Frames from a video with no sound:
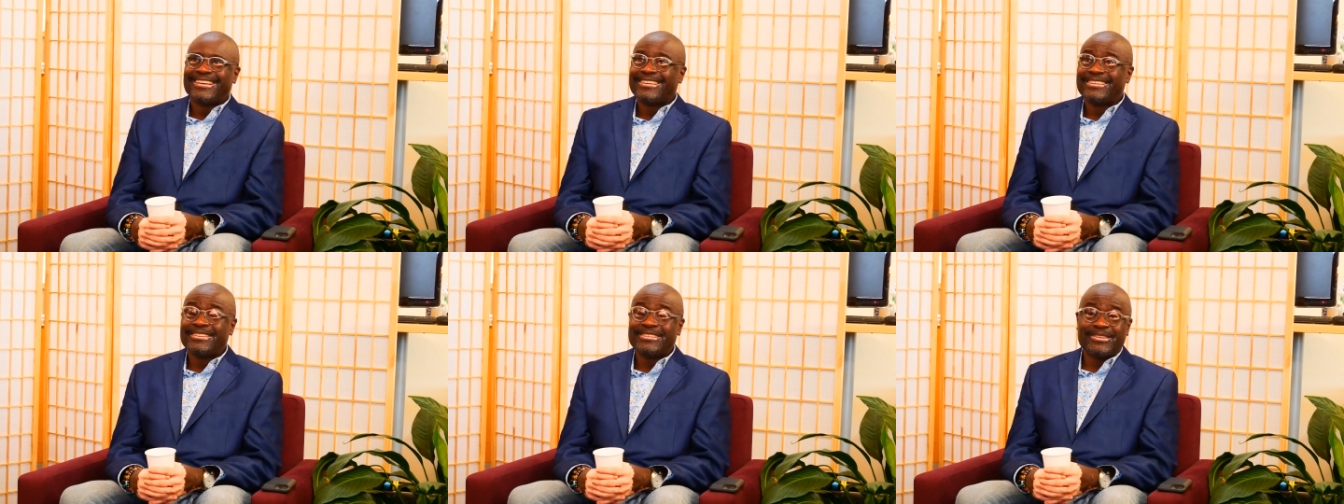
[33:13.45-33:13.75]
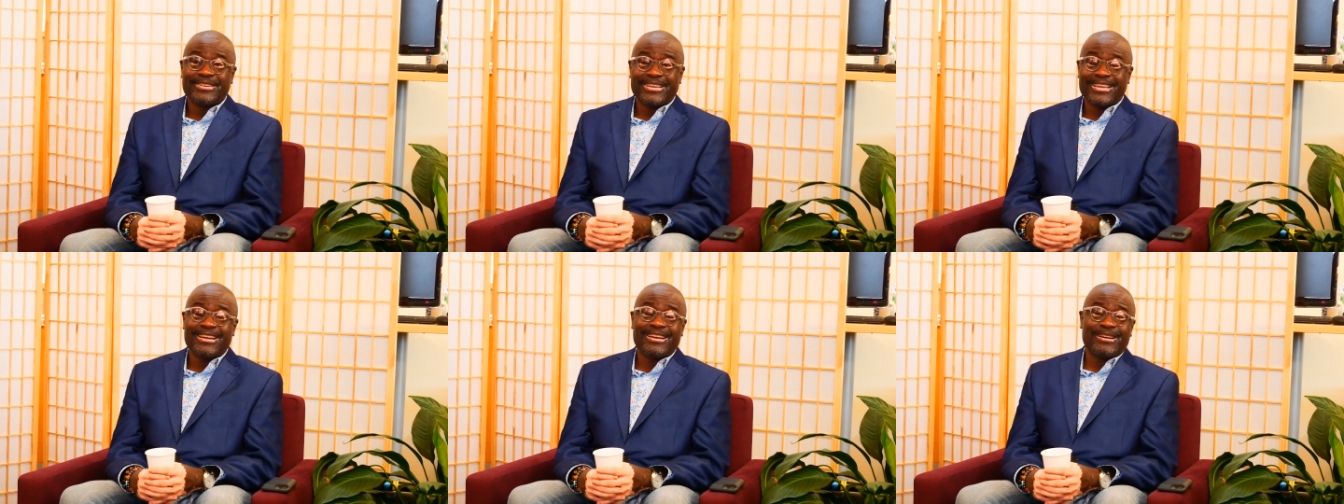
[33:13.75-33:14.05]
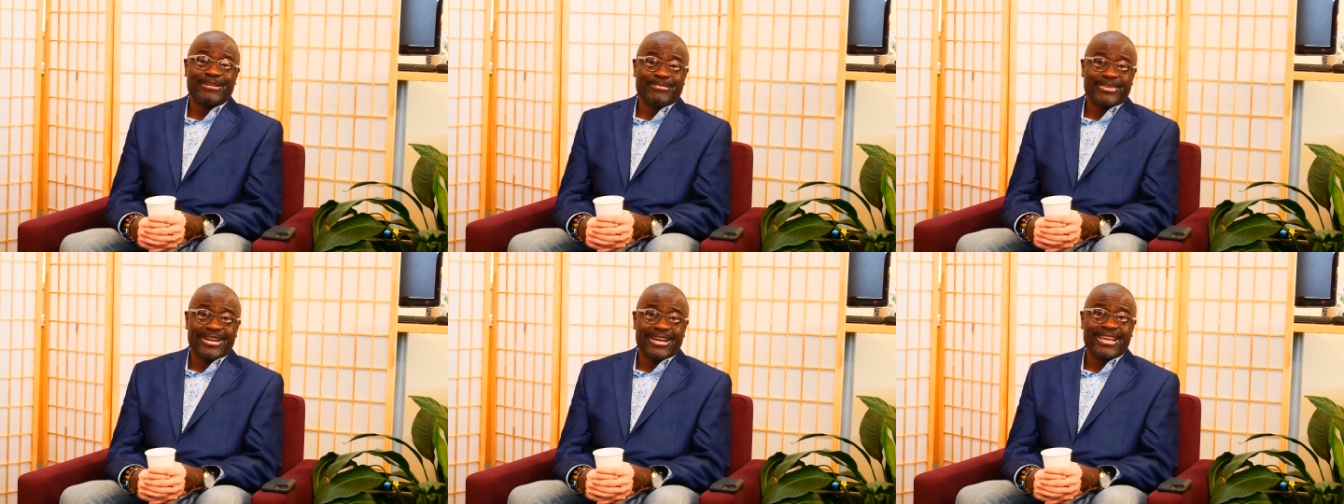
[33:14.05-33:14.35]
you know, yeah,
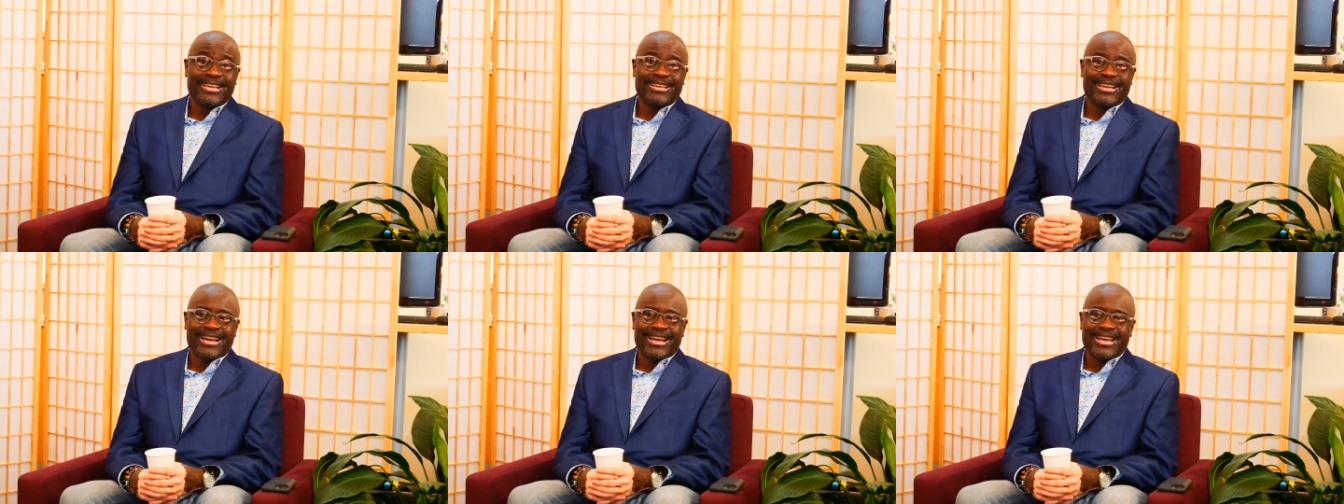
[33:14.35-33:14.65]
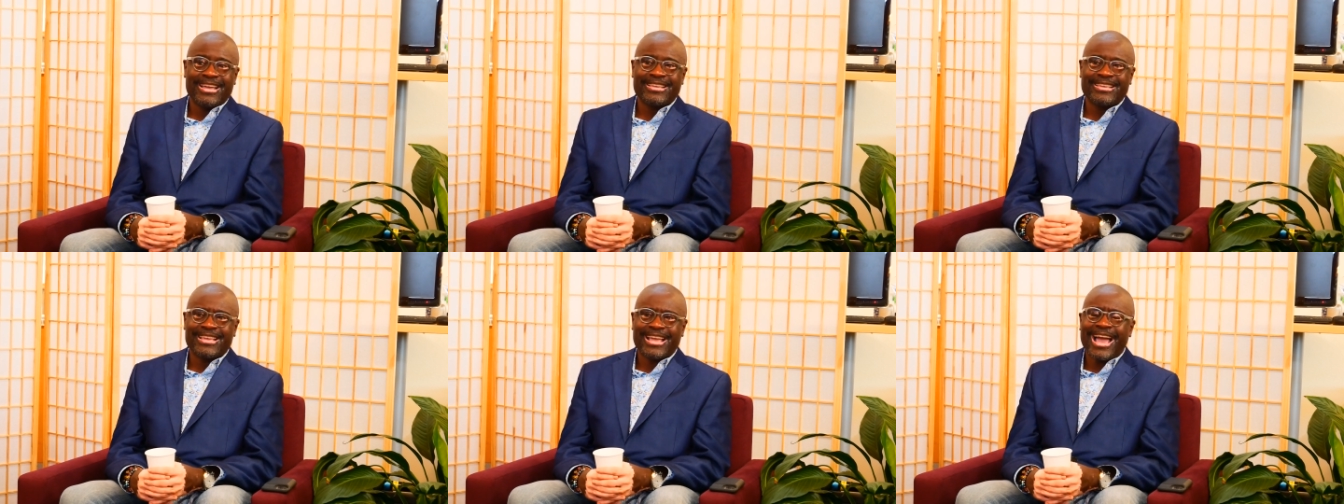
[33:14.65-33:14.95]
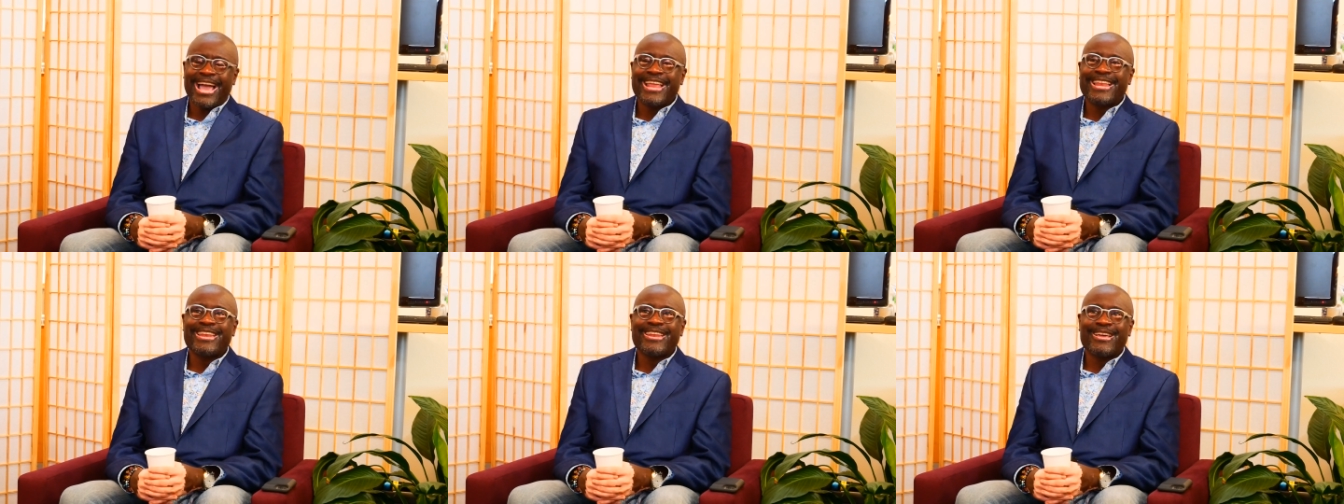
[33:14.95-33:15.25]
um, I,
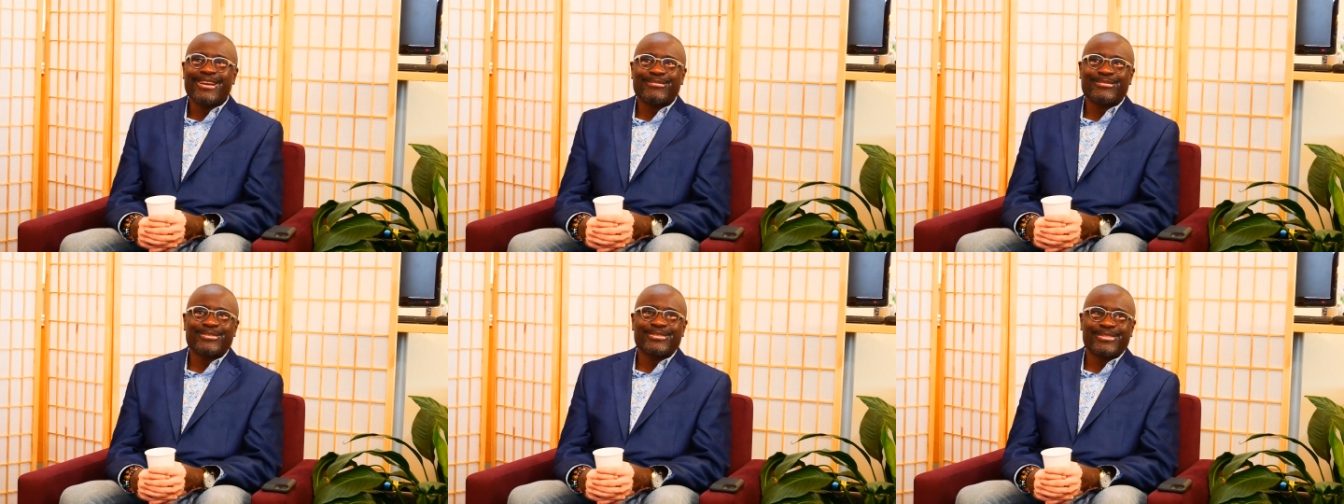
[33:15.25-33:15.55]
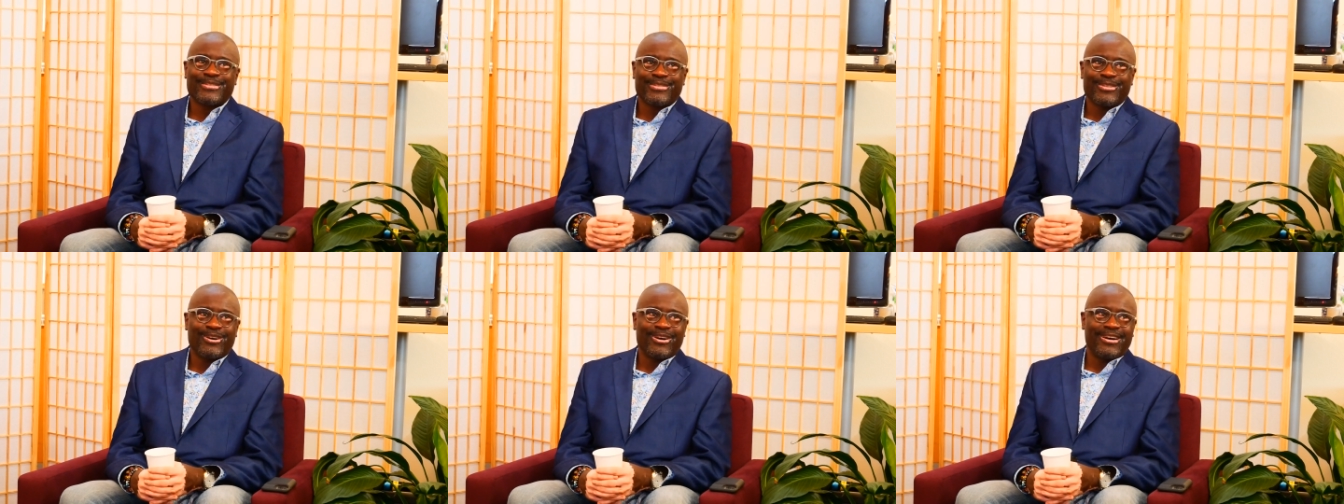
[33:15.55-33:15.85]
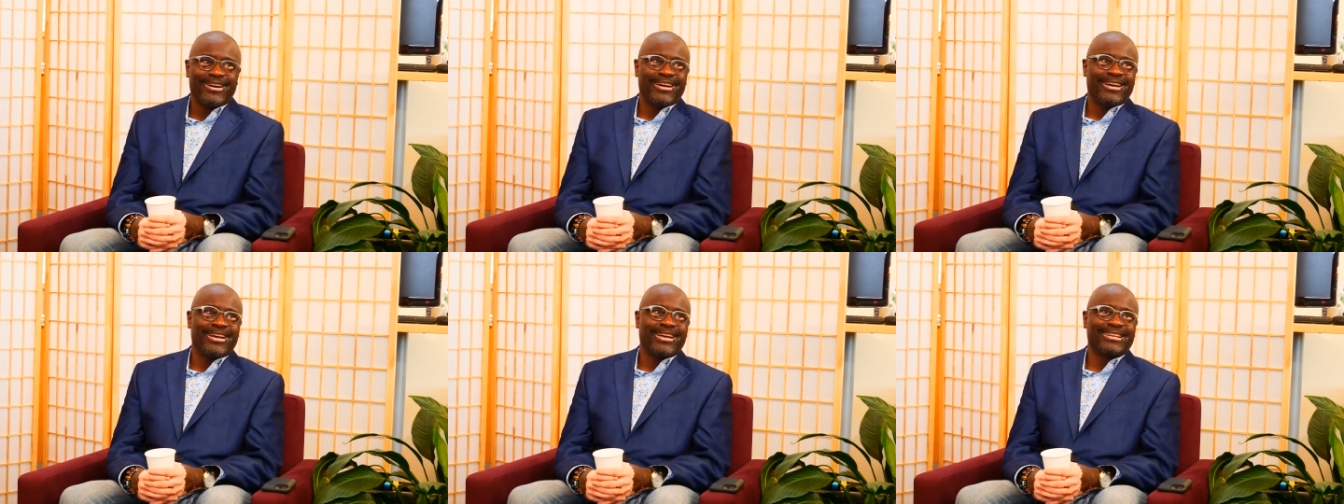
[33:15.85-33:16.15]
I, I never
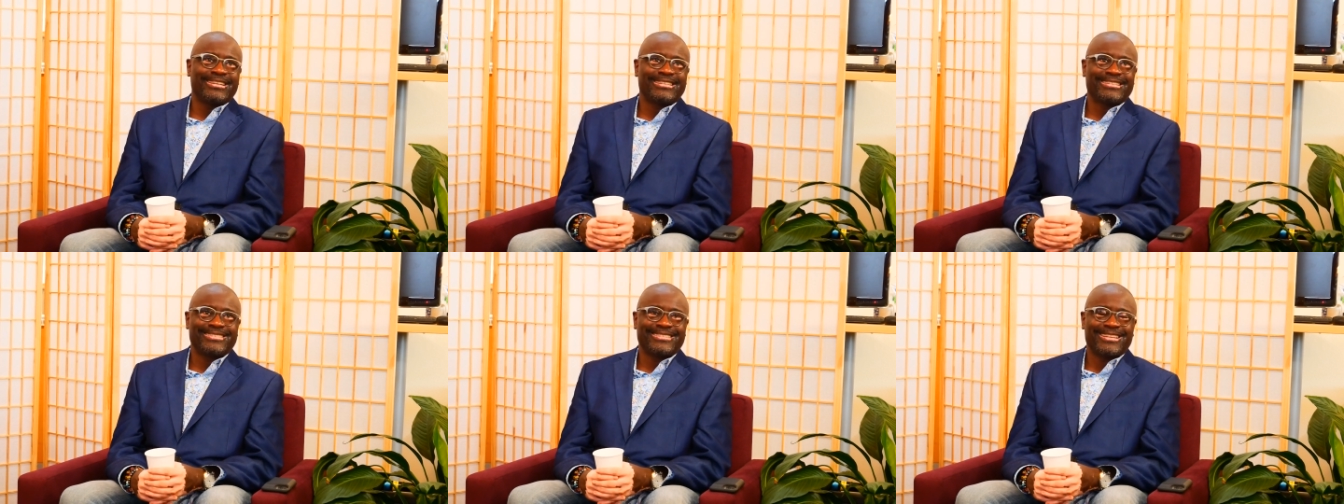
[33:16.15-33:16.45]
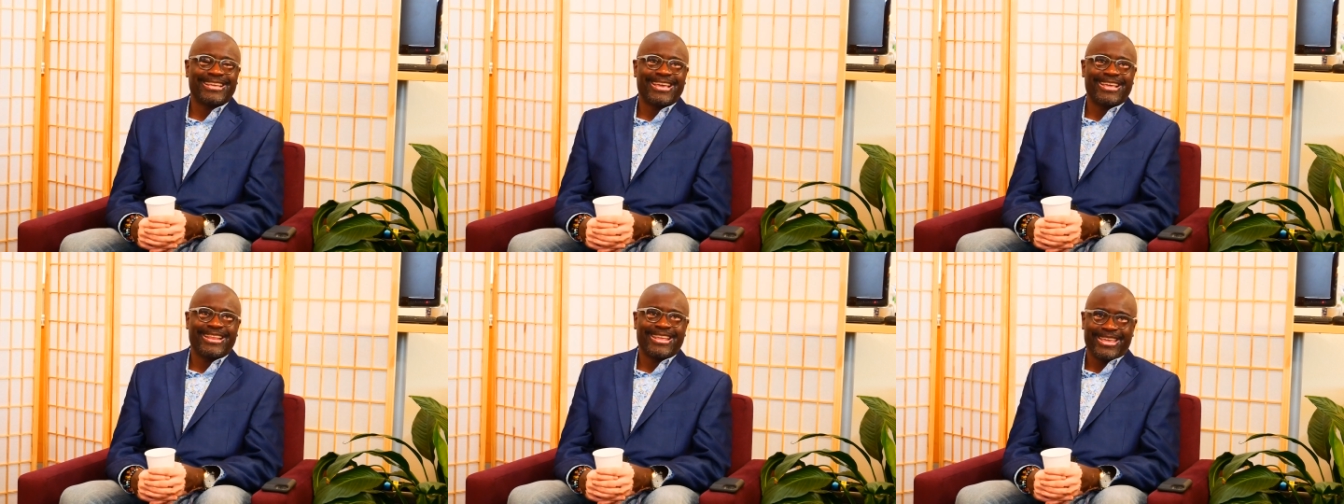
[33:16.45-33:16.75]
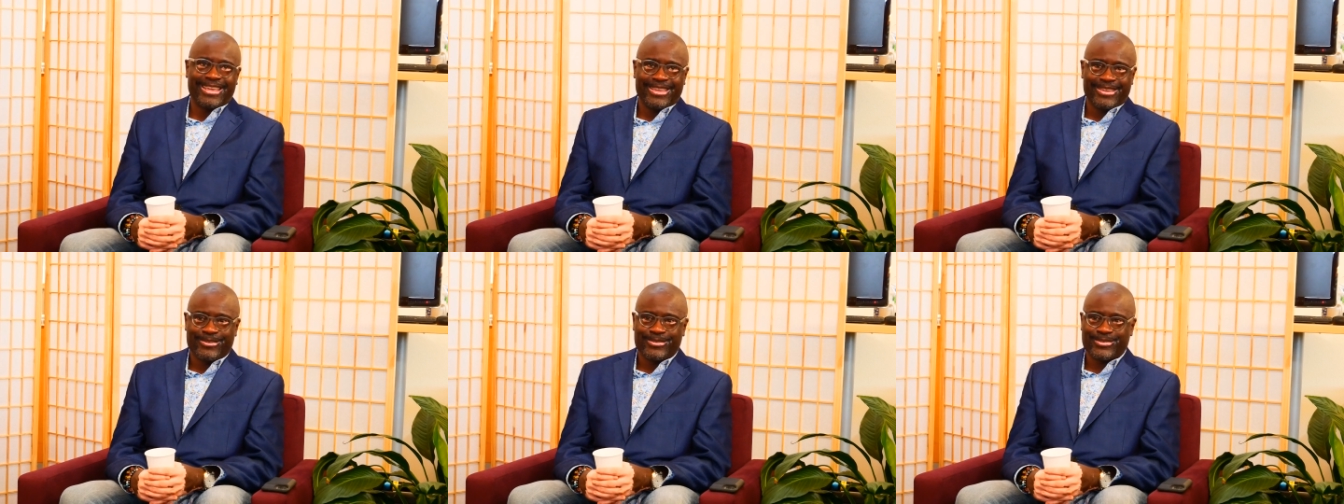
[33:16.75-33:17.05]
thought at
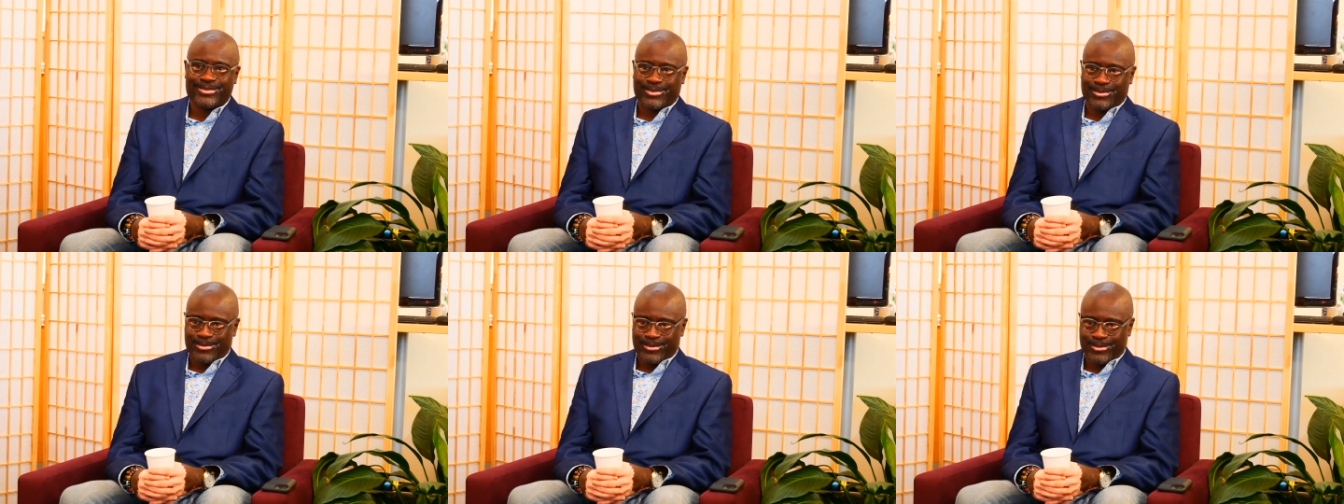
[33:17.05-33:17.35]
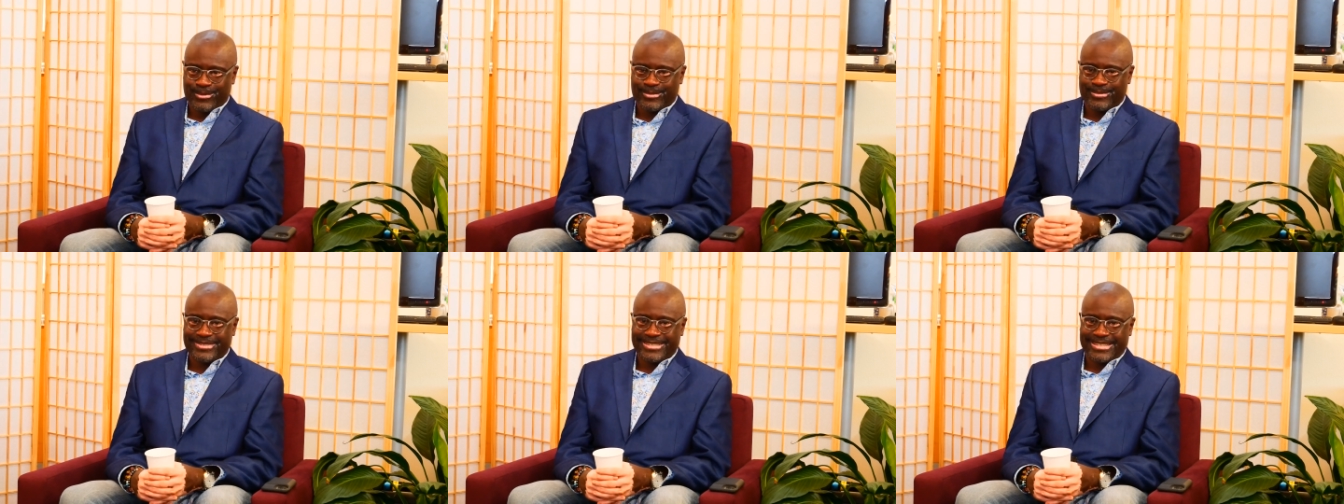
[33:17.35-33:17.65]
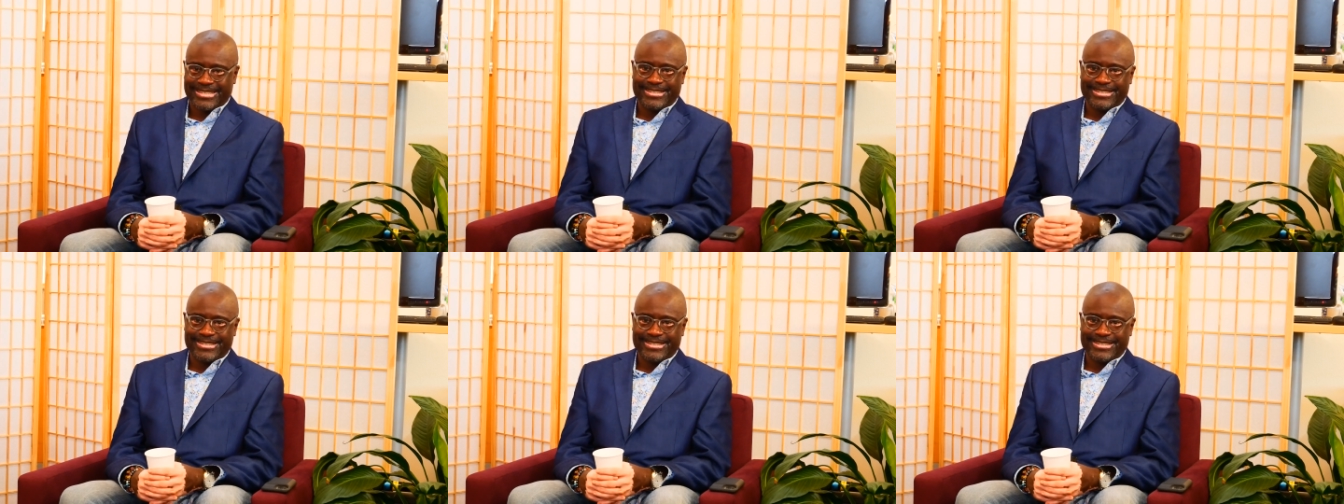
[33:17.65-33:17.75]
eight years old,